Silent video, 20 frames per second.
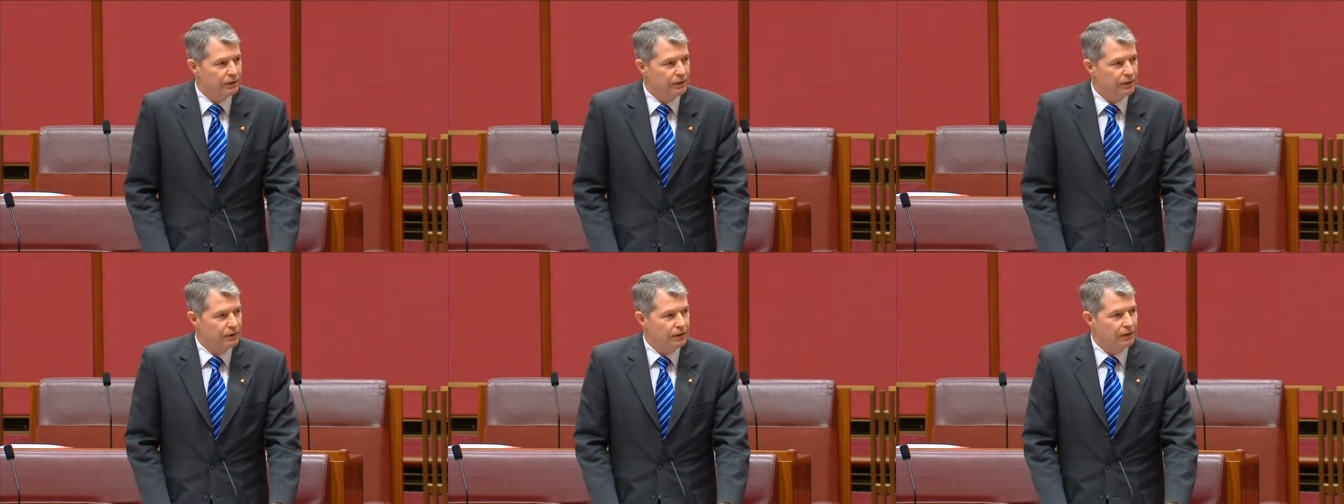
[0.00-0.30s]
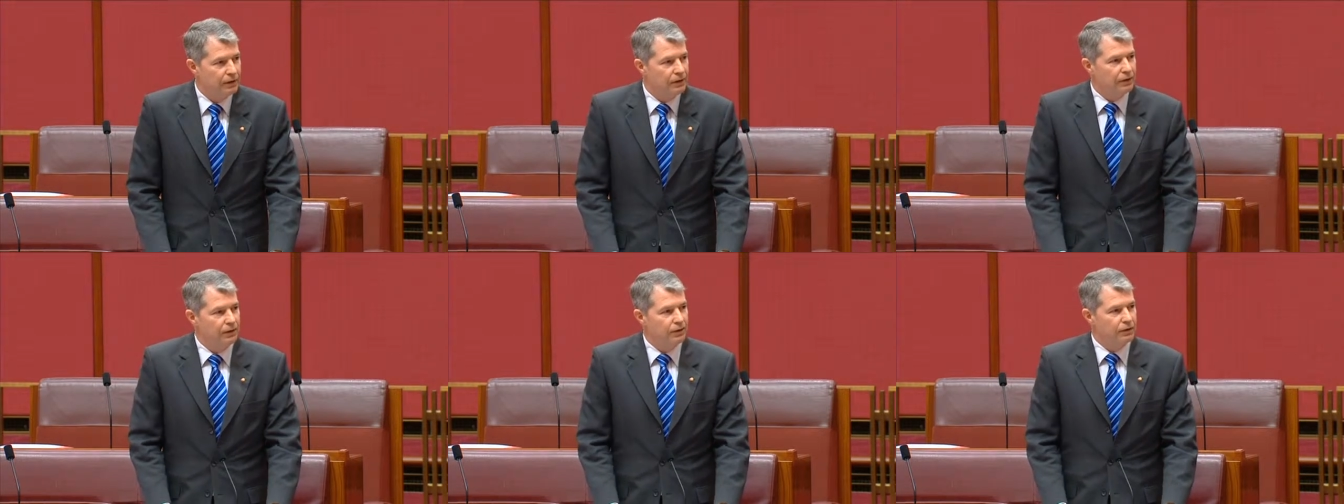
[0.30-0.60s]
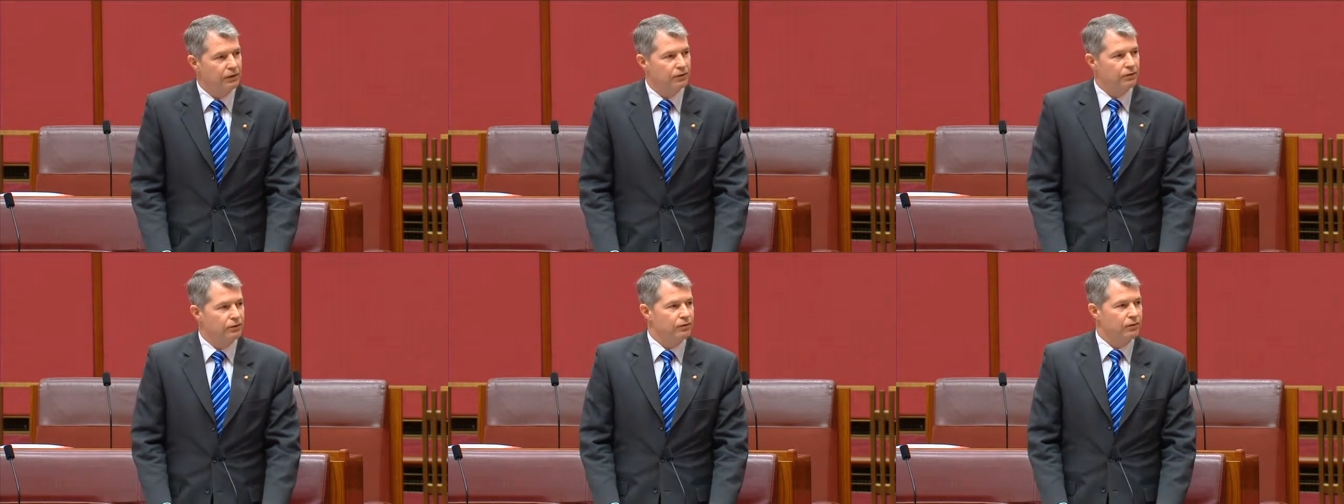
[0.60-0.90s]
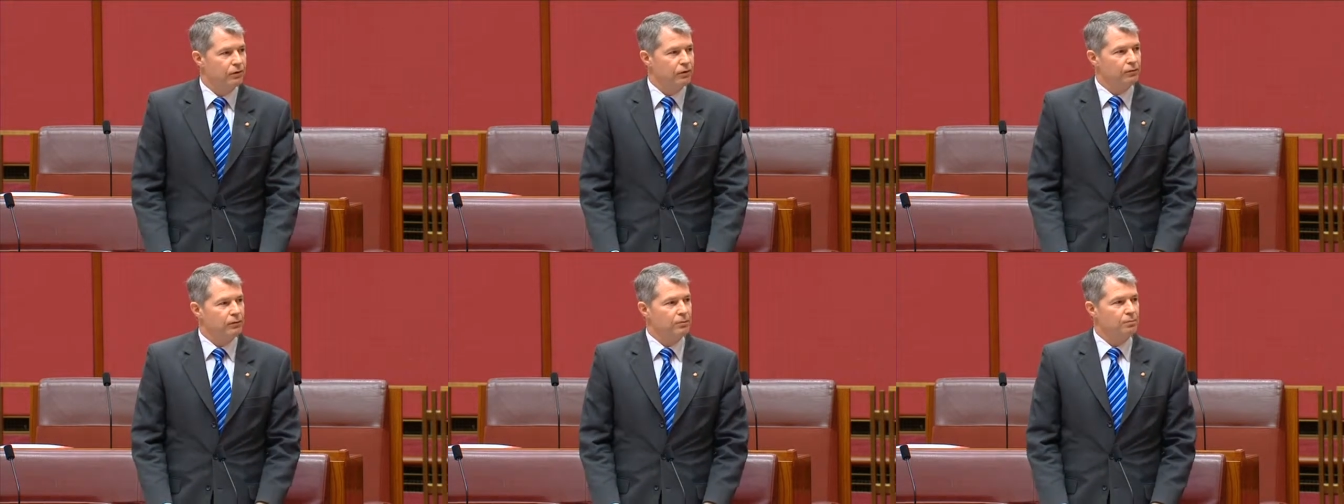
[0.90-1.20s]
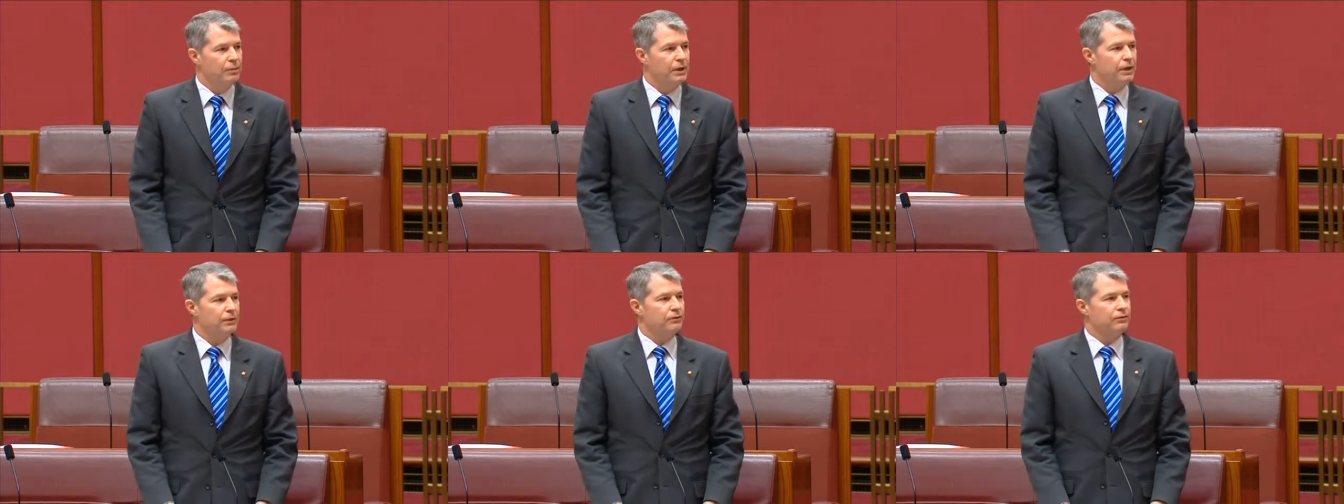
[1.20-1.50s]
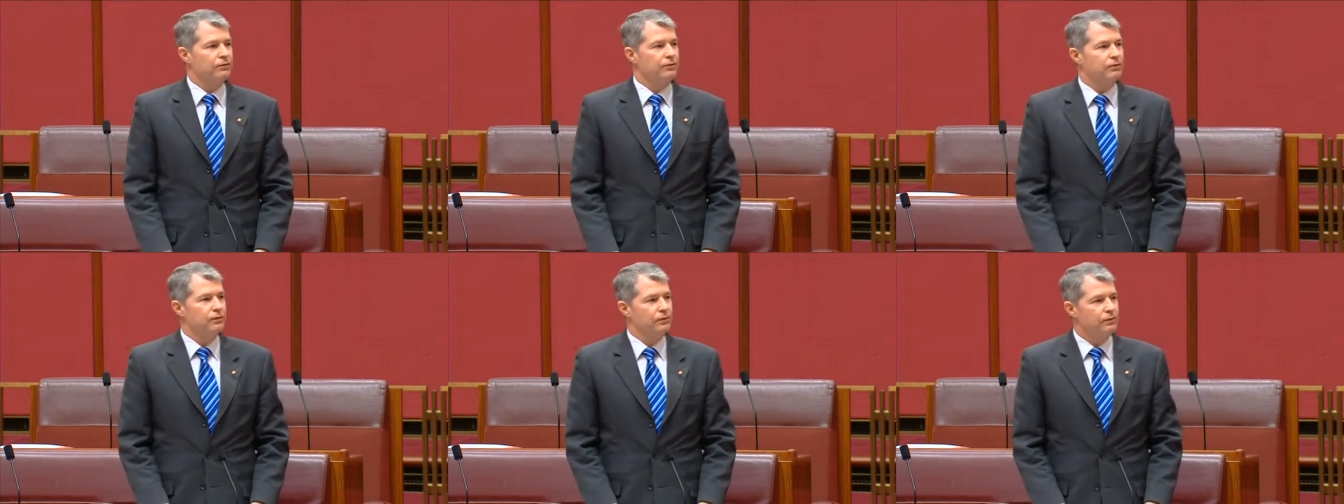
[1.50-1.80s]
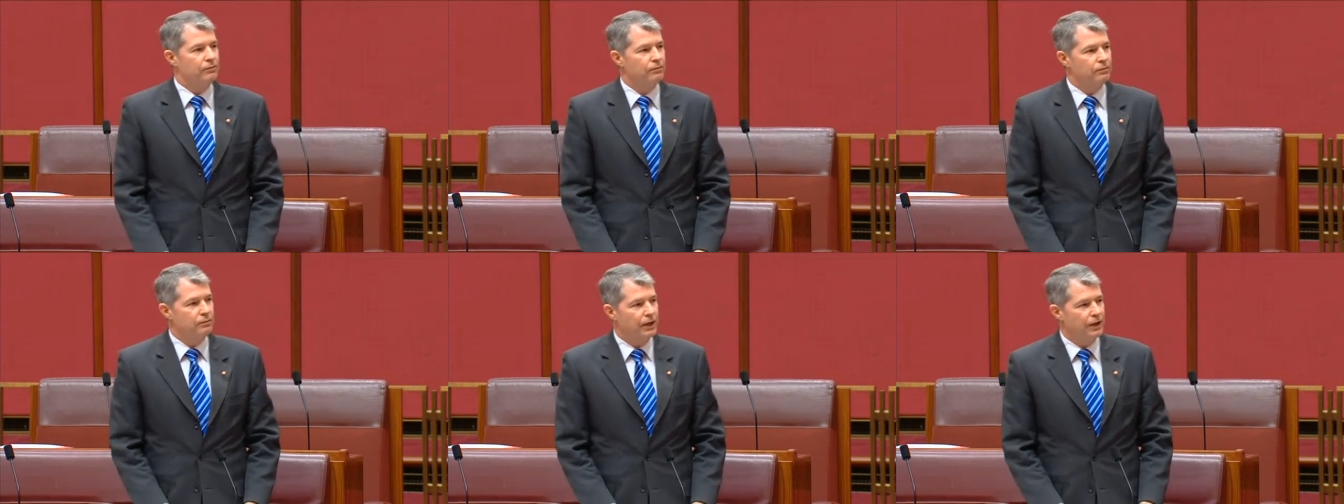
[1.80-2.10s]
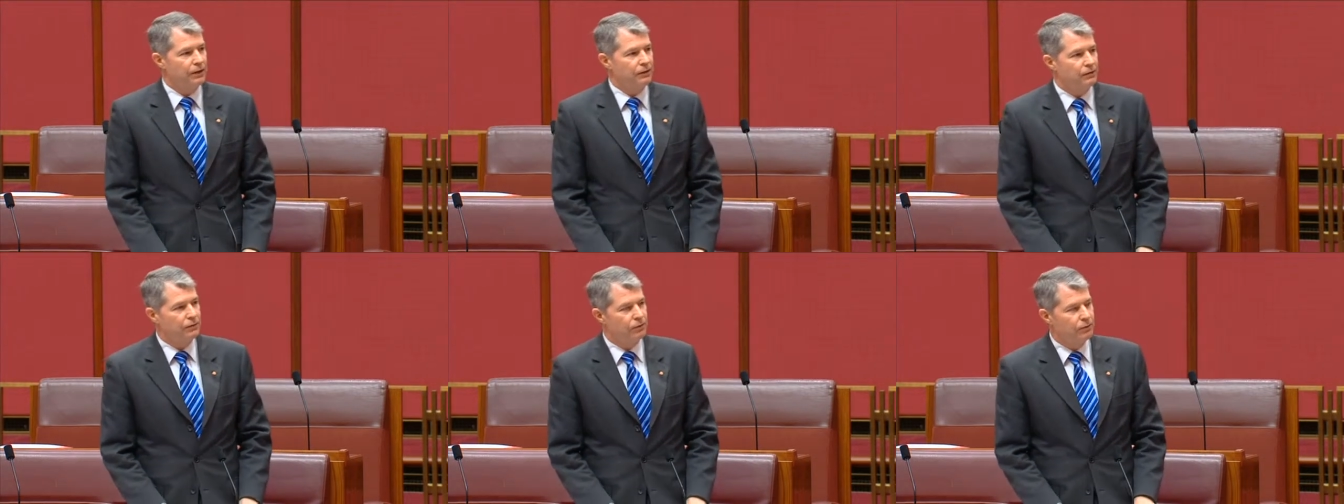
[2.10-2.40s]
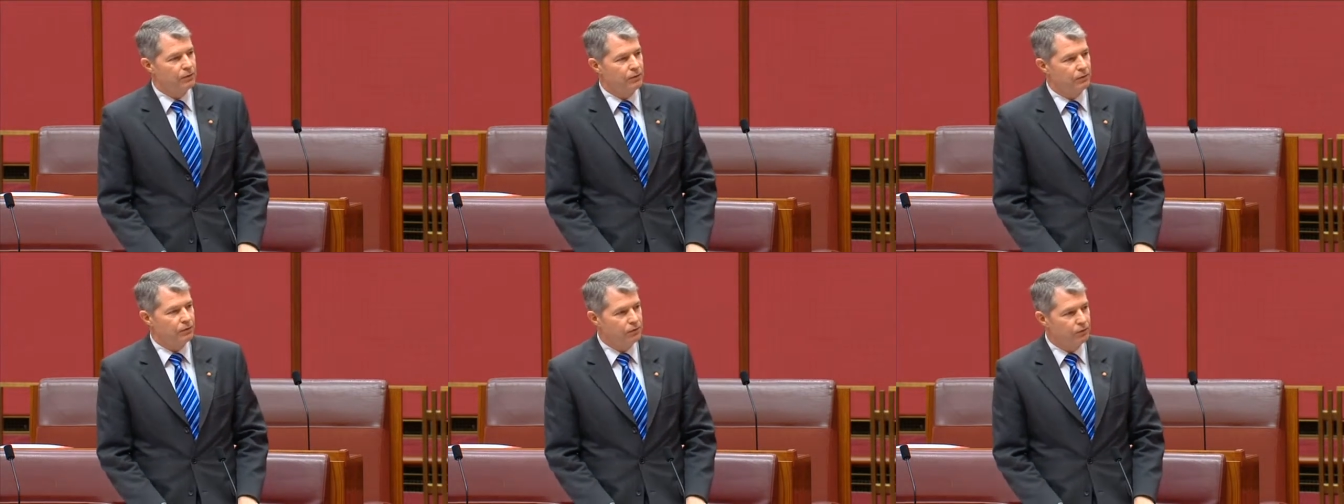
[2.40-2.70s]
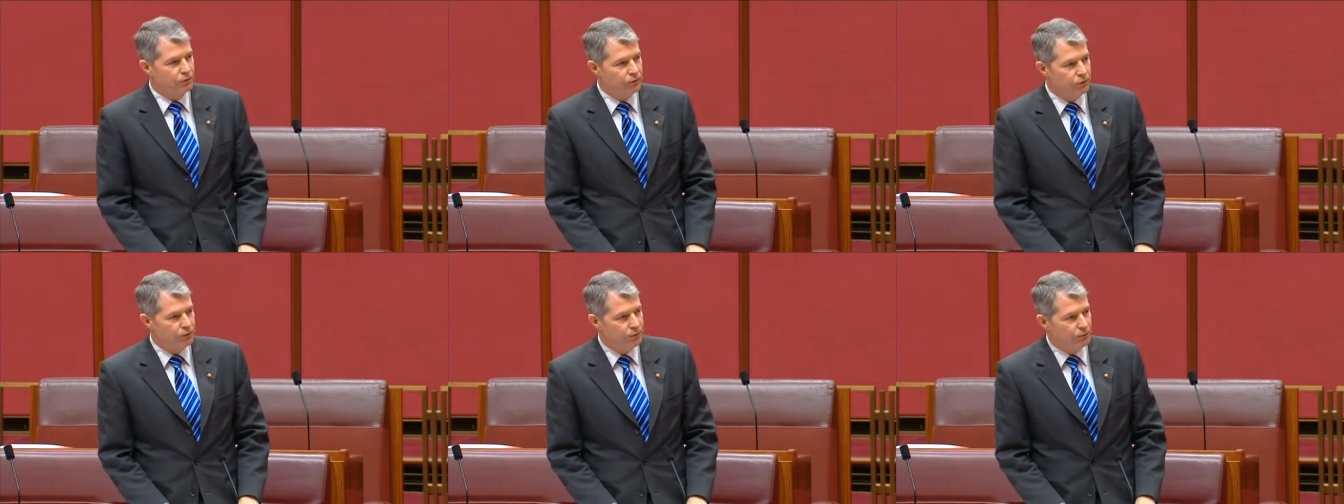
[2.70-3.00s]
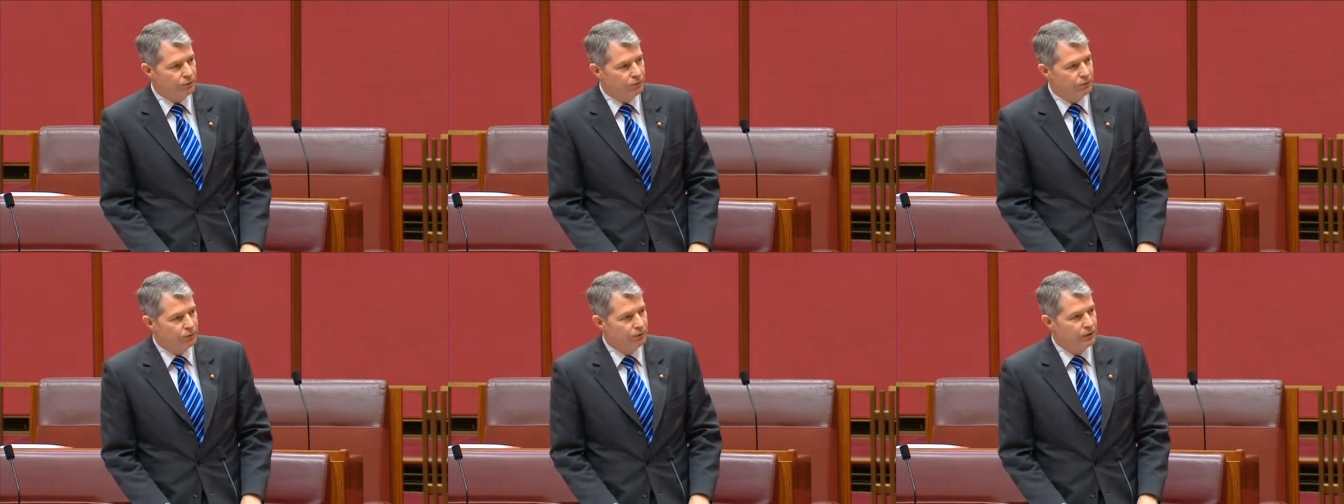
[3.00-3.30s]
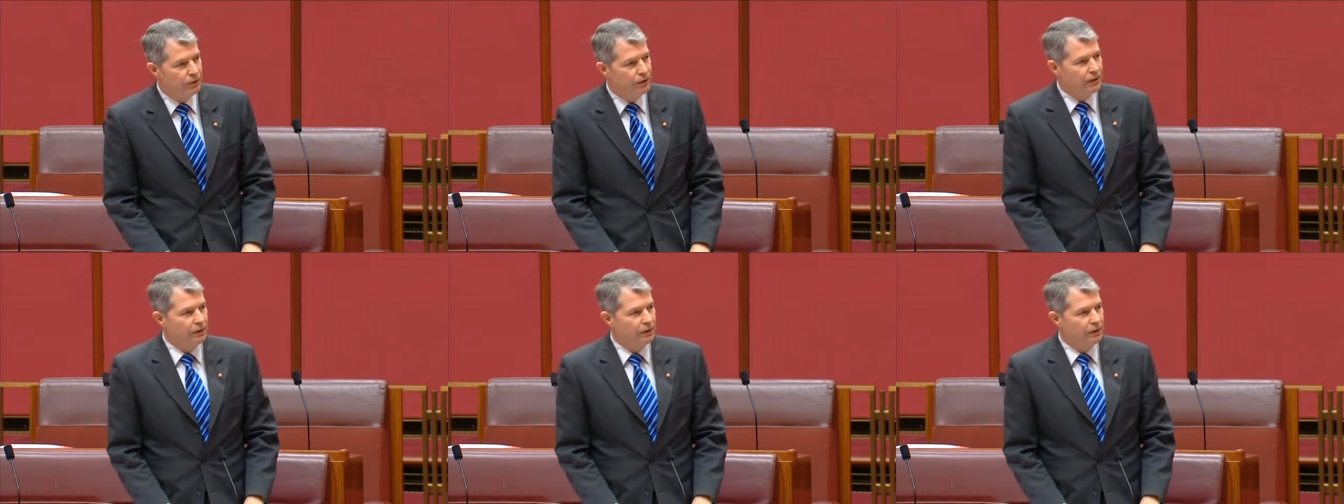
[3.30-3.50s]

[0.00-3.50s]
Uh, it is of immense value to individuals,